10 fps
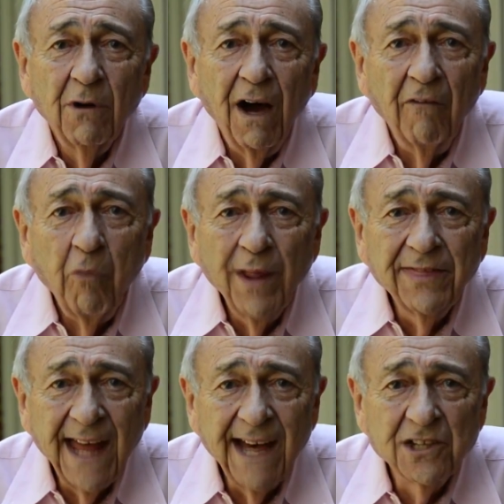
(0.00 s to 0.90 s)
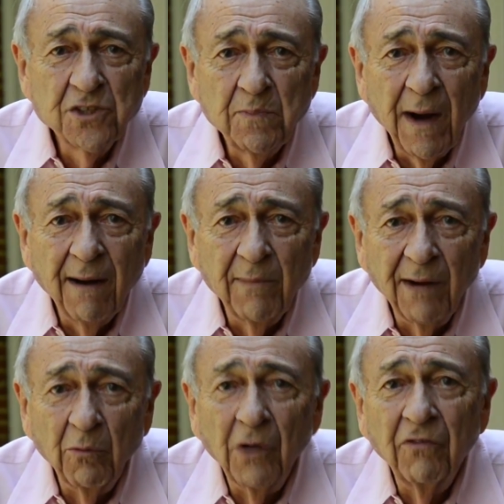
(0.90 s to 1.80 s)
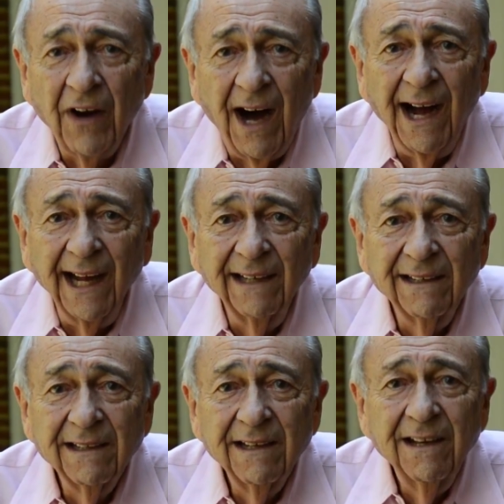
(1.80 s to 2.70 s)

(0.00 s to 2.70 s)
of what that experiment will find.